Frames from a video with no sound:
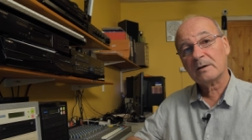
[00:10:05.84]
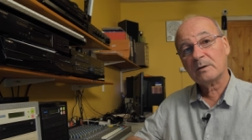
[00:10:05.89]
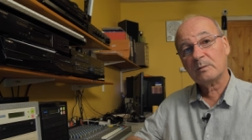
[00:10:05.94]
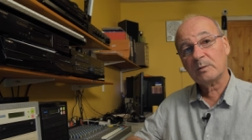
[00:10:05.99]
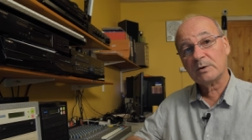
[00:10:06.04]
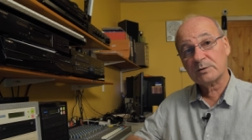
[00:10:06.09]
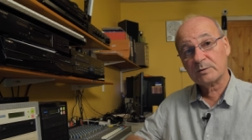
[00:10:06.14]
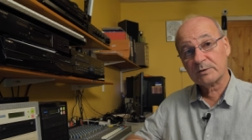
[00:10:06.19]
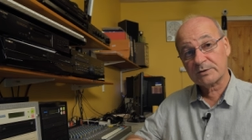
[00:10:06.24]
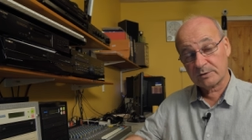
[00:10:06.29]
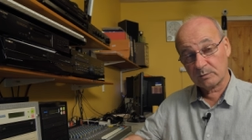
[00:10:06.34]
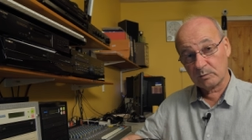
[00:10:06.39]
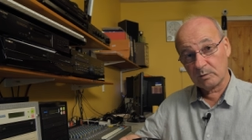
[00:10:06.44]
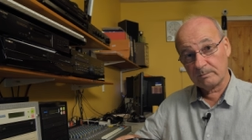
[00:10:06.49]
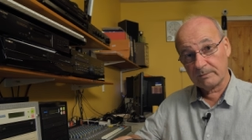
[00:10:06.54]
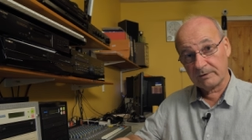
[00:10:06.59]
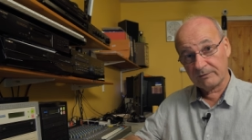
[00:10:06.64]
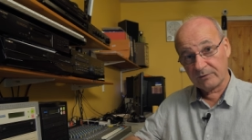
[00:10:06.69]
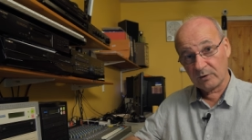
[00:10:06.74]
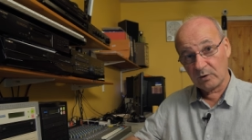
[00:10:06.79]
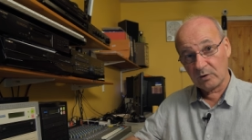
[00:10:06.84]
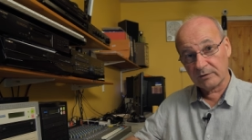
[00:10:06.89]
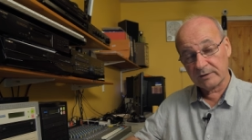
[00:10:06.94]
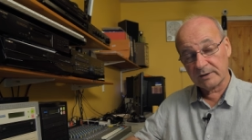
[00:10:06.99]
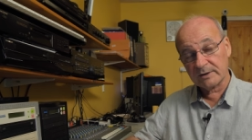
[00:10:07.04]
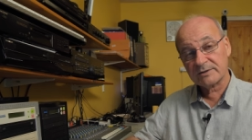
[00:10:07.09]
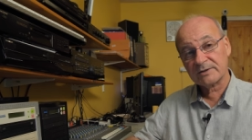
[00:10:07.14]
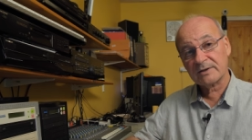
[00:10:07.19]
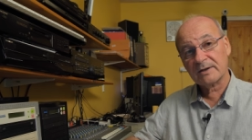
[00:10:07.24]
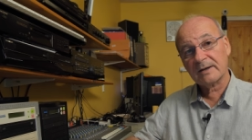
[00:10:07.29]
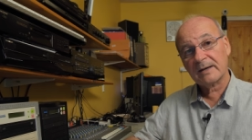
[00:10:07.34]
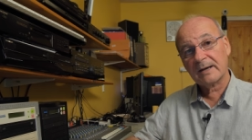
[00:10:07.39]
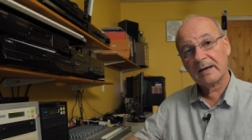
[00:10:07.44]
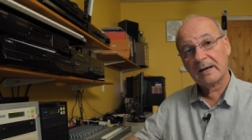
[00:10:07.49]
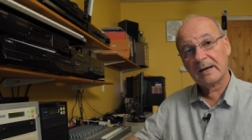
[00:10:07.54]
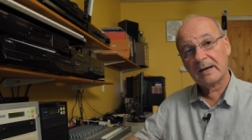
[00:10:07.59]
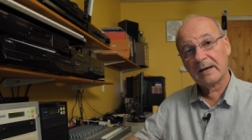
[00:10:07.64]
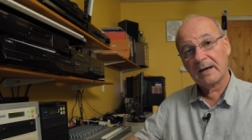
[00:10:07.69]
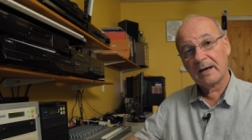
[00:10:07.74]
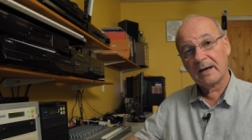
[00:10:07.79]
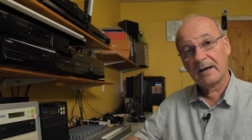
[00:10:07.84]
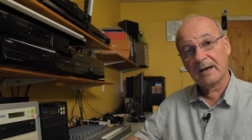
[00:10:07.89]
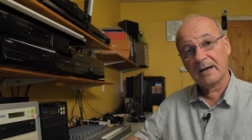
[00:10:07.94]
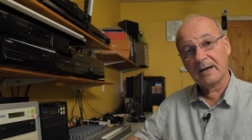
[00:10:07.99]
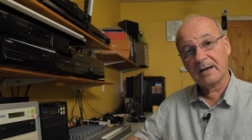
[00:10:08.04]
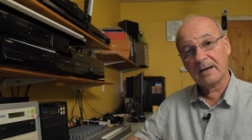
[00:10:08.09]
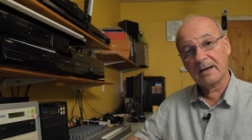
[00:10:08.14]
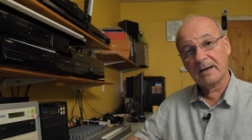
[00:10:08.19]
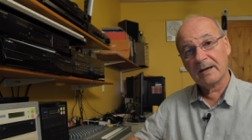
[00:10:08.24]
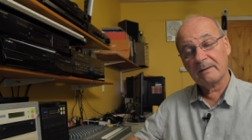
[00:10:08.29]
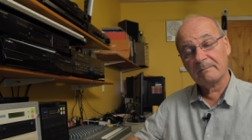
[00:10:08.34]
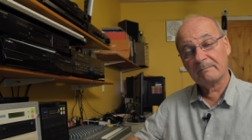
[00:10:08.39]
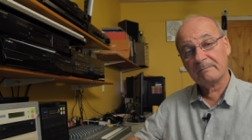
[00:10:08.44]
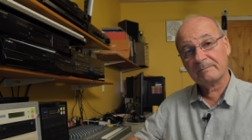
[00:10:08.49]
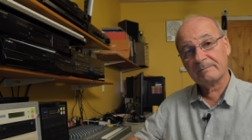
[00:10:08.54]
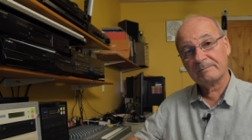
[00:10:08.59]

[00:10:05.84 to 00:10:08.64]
which was the one before this, uh,